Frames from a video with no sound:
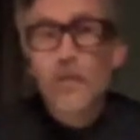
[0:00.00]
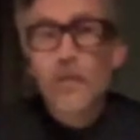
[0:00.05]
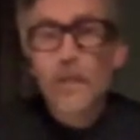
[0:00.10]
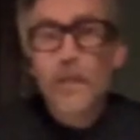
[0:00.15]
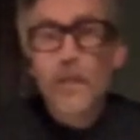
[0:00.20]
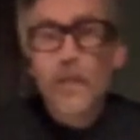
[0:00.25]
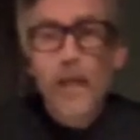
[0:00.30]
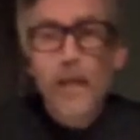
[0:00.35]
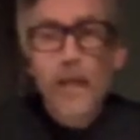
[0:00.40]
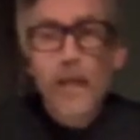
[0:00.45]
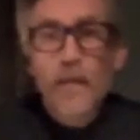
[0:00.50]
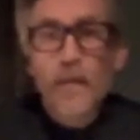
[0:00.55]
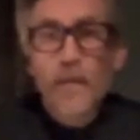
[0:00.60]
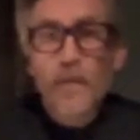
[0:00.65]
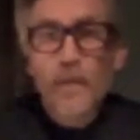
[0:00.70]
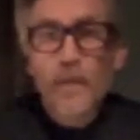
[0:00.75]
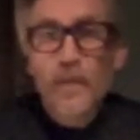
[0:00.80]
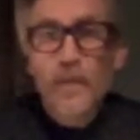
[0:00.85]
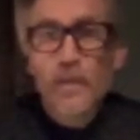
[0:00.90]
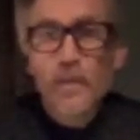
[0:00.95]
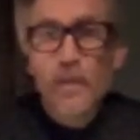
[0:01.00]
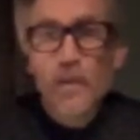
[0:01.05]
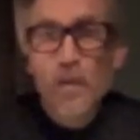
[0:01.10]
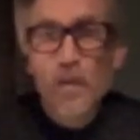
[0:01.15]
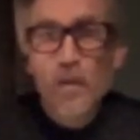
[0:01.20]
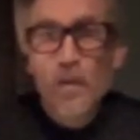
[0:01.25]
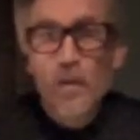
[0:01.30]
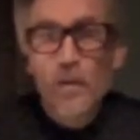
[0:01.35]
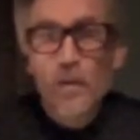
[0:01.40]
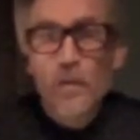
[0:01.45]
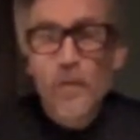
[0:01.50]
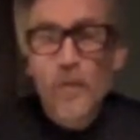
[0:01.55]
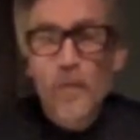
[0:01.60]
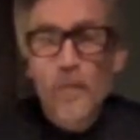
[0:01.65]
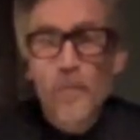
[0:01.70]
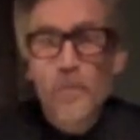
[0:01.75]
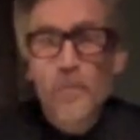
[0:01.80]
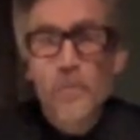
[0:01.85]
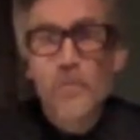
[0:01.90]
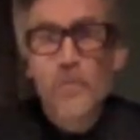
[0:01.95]
then the guy that played guitar on the
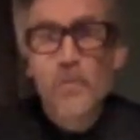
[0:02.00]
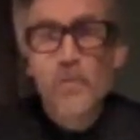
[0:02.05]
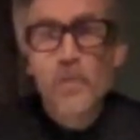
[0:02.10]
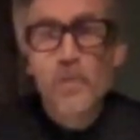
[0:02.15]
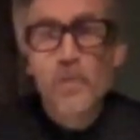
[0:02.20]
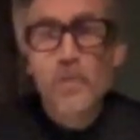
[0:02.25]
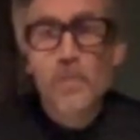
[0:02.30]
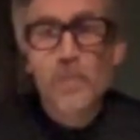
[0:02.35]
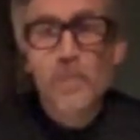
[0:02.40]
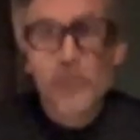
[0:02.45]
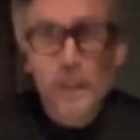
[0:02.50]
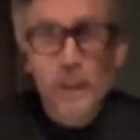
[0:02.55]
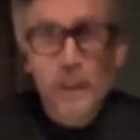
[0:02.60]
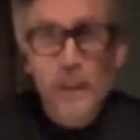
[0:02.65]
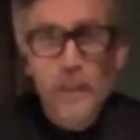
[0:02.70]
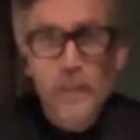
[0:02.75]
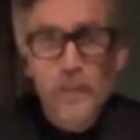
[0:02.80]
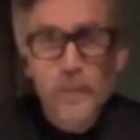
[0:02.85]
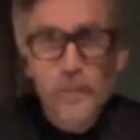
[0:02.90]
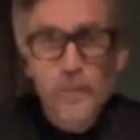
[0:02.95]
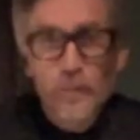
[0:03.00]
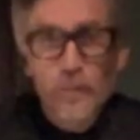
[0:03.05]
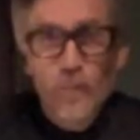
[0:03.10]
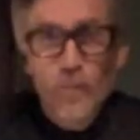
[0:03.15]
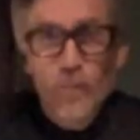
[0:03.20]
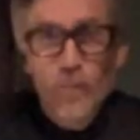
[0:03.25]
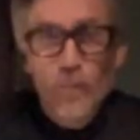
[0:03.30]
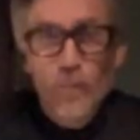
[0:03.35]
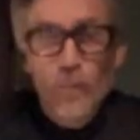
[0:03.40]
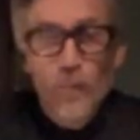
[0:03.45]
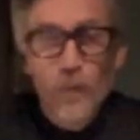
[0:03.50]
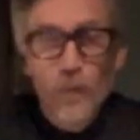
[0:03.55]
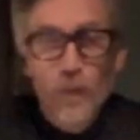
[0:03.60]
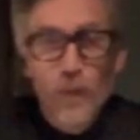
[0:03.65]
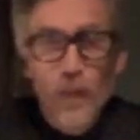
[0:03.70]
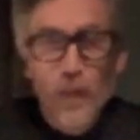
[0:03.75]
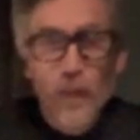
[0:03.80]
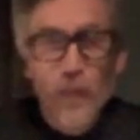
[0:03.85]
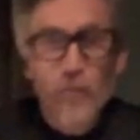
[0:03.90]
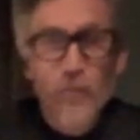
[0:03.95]
Pop and Disorderly, Billy,
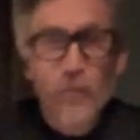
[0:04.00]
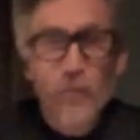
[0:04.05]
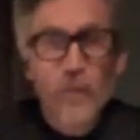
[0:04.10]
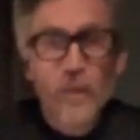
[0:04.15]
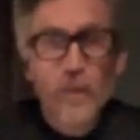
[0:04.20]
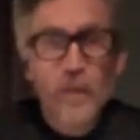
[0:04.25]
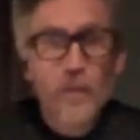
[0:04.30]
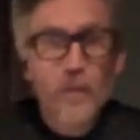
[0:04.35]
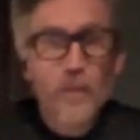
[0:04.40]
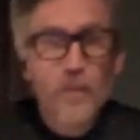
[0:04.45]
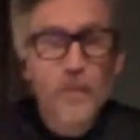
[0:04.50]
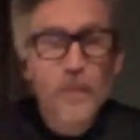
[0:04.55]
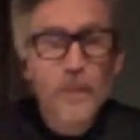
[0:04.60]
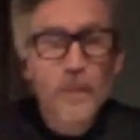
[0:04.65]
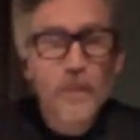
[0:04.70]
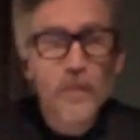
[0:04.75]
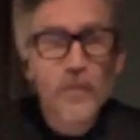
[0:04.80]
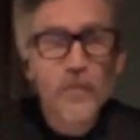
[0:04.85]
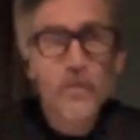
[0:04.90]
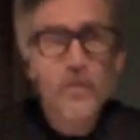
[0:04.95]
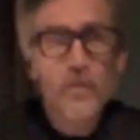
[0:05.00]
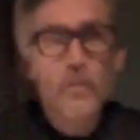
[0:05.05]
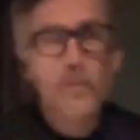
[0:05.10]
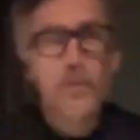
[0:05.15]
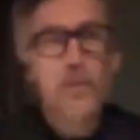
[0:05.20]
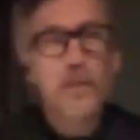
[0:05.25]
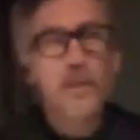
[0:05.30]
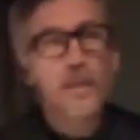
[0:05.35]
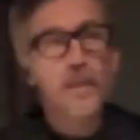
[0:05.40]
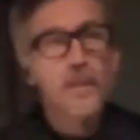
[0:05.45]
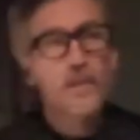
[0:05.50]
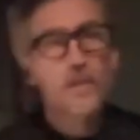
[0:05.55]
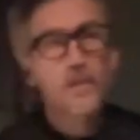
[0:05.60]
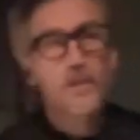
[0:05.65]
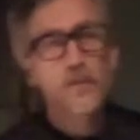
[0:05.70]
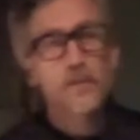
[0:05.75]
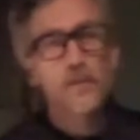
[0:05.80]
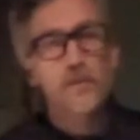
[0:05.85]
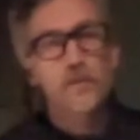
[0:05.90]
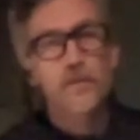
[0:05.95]
like with him and me, you could really
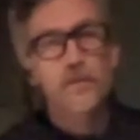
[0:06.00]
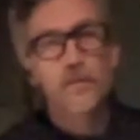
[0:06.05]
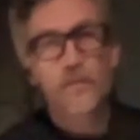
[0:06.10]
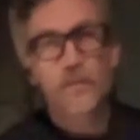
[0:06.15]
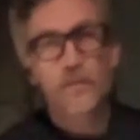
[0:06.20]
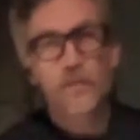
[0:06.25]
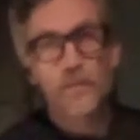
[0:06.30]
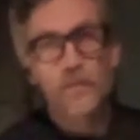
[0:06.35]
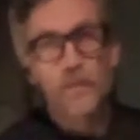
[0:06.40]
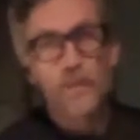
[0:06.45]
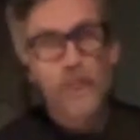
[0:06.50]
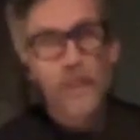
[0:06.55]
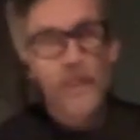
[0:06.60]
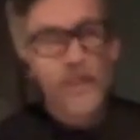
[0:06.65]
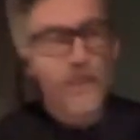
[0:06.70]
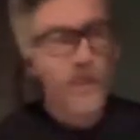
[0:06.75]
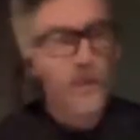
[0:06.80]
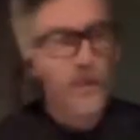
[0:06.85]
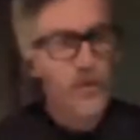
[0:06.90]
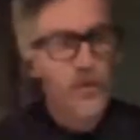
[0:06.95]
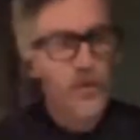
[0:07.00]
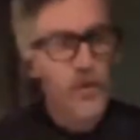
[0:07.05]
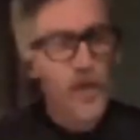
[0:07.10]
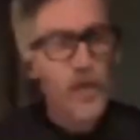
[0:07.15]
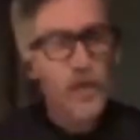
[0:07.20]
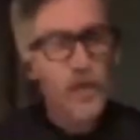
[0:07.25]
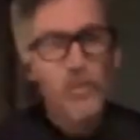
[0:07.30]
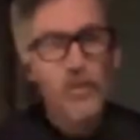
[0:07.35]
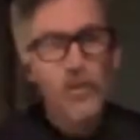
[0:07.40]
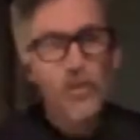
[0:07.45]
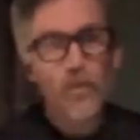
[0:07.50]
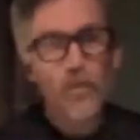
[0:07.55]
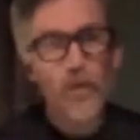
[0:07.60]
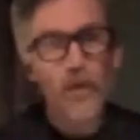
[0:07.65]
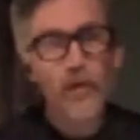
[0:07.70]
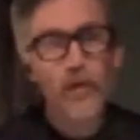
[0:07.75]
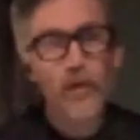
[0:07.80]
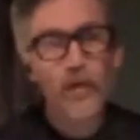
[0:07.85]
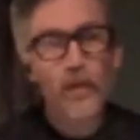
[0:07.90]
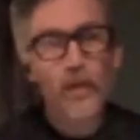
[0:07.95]
like change our
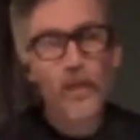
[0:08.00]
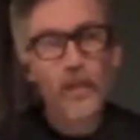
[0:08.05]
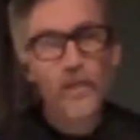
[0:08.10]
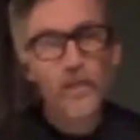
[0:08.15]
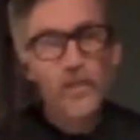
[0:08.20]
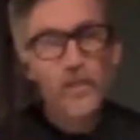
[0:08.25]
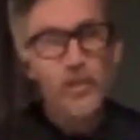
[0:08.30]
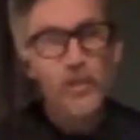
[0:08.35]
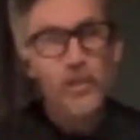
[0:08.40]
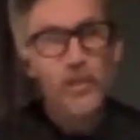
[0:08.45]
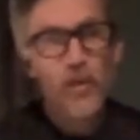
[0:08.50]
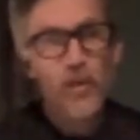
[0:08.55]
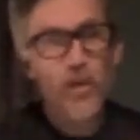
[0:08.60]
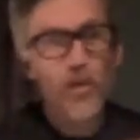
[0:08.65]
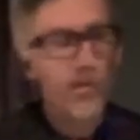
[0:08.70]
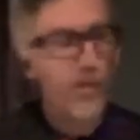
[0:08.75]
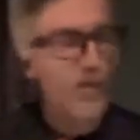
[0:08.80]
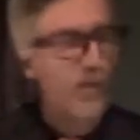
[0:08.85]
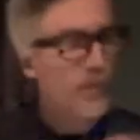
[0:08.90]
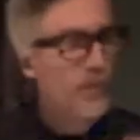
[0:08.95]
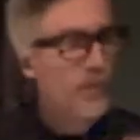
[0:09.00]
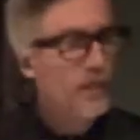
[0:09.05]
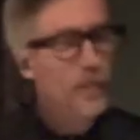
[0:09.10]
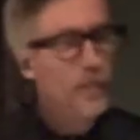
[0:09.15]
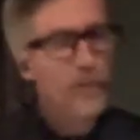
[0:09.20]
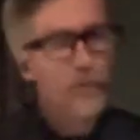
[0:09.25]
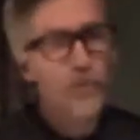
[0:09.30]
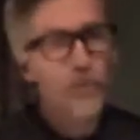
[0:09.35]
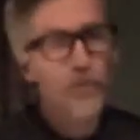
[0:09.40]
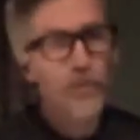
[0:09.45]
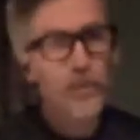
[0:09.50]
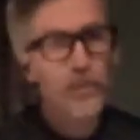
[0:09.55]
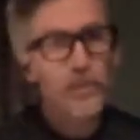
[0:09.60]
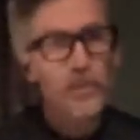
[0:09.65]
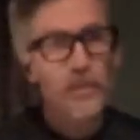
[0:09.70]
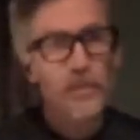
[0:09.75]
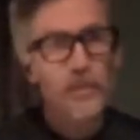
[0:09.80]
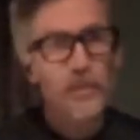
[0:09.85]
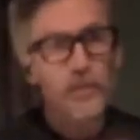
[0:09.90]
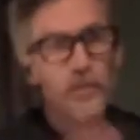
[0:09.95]
record collections, and there'd only be a few
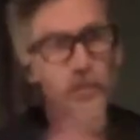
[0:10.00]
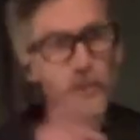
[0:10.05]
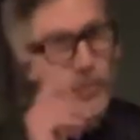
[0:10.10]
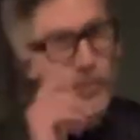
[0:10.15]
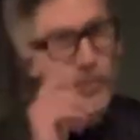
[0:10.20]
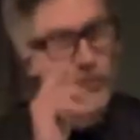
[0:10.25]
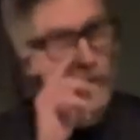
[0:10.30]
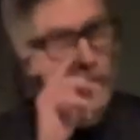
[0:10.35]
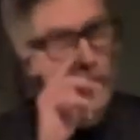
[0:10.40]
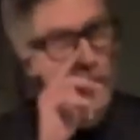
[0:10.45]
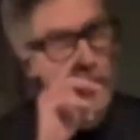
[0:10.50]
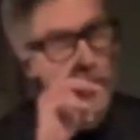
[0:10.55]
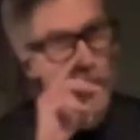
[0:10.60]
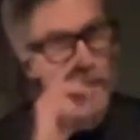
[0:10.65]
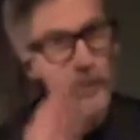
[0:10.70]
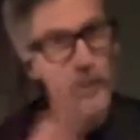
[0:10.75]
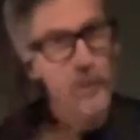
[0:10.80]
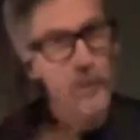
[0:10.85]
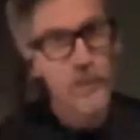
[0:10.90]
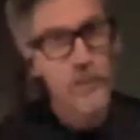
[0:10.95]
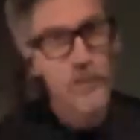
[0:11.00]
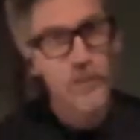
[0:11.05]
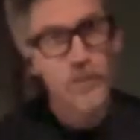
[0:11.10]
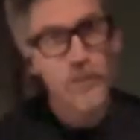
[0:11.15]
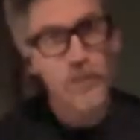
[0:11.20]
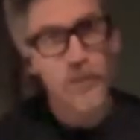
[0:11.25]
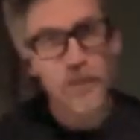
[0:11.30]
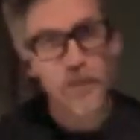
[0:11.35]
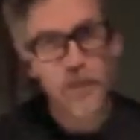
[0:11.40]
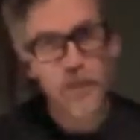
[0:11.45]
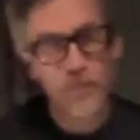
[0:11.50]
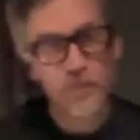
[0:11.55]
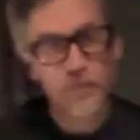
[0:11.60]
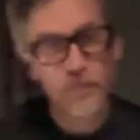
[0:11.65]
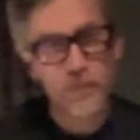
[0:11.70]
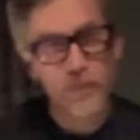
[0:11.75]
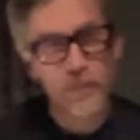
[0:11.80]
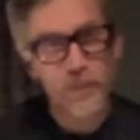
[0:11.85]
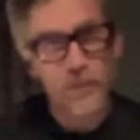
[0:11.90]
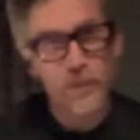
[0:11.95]
things different. So what we were really into back then
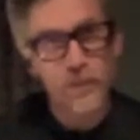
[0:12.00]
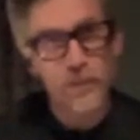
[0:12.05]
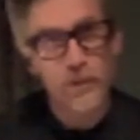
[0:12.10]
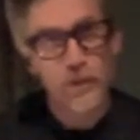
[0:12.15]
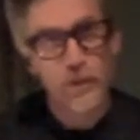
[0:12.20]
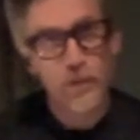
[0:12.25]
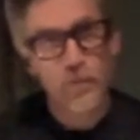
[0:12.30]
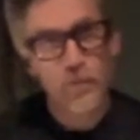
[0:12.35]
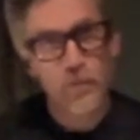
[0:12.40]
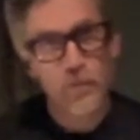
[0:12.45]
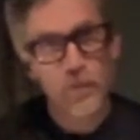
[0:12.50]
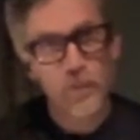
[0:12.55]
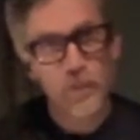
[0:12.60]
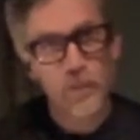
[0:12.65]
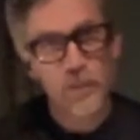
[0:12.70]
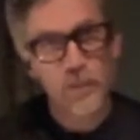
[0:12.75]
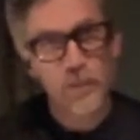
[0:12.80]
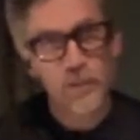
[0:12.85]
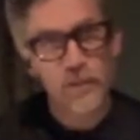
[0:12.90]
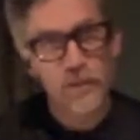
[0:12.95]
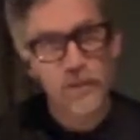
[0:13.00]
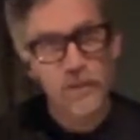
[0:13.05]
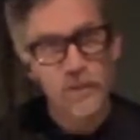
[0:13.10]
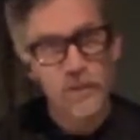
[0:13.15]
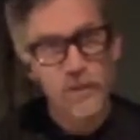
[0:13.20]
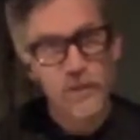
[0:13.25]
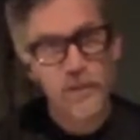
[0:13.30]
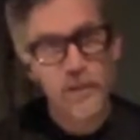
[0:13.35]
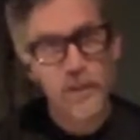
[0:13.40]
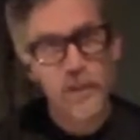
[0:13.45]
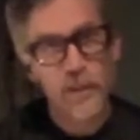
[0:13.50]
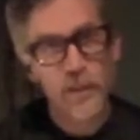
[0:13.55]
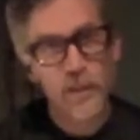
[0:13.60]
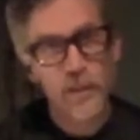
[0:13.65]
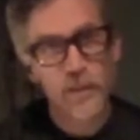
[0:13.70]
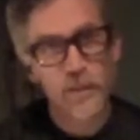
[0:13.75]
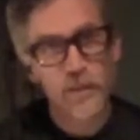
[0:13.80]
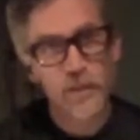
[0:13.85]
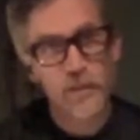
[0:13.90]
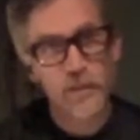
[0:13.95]
was like the Doughboys, the
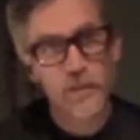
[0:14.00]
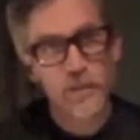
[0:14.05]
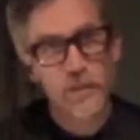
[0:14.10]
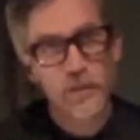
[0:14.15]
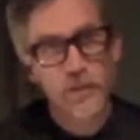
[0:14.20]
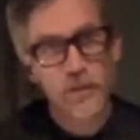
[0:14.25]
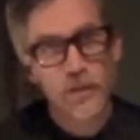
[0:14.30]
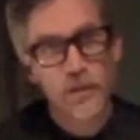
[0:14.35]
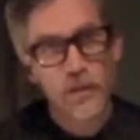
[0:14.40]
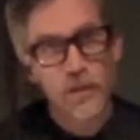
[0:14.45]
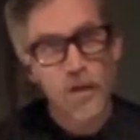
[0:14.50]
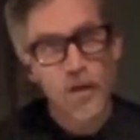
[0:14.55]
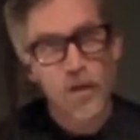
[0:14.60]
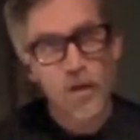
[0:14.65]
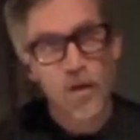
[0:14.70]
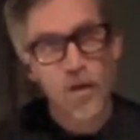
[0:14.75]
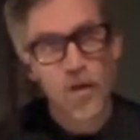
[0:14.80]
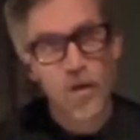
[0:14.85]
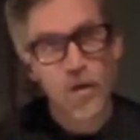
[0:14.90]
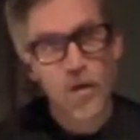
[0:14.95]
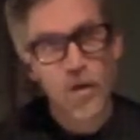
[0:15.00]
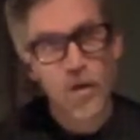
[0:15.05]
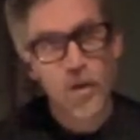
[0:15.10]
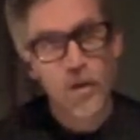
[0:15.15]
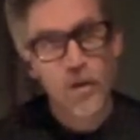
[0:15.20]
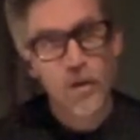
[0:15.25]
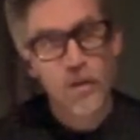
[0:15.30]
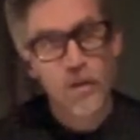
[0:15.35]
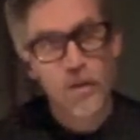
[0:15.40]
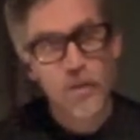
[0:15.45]
Descendants, all